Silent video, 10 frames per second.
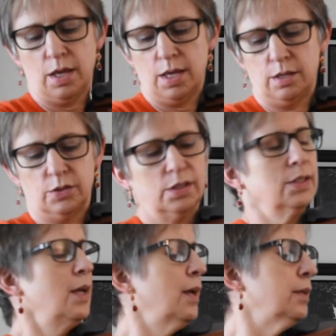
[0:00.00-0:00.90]
There's a
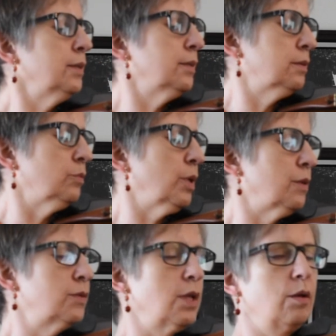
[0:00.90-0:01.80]
tiny little bit
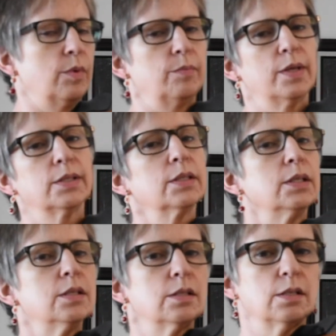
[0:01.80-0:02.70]
of sound, but basically
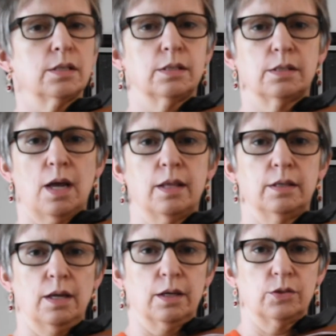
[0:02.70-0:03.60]
this is a
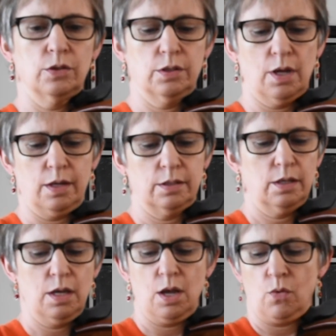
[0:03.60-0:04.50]
silent exercise.
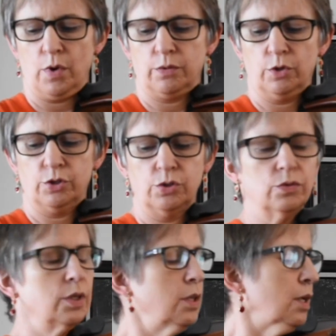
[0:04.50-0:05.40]
When we're
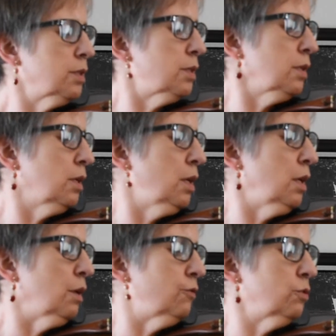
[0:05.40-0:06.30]
doing this,
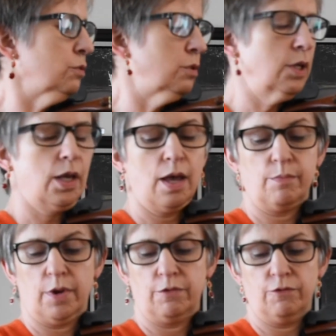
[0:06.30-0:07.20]
if you look
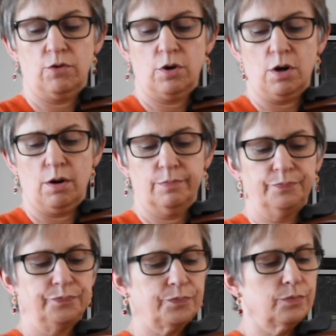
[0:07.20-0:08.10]
at my forearm,
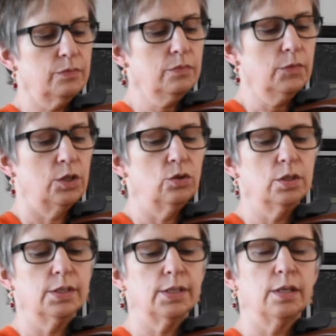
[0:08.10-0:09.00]
you
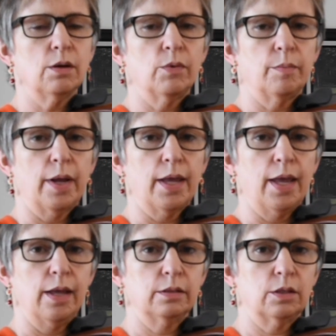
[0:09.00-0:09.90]
can see that when my
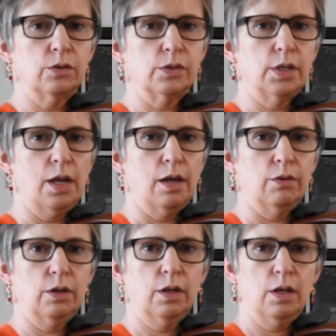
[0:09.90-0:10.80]
hand goes down,
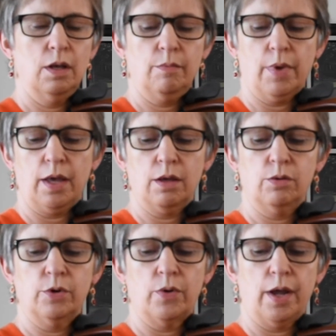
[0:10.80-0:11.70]
my
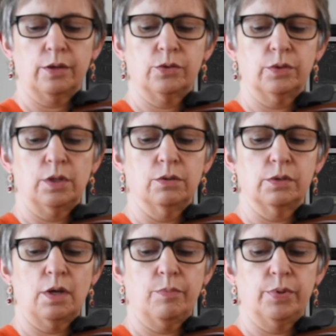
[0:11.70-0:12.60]
elbow actually goes
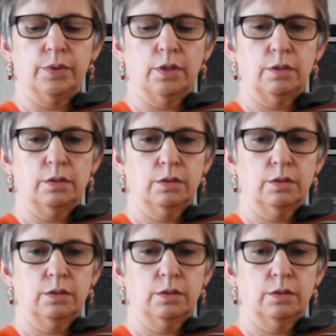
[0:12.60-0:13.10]
up a little.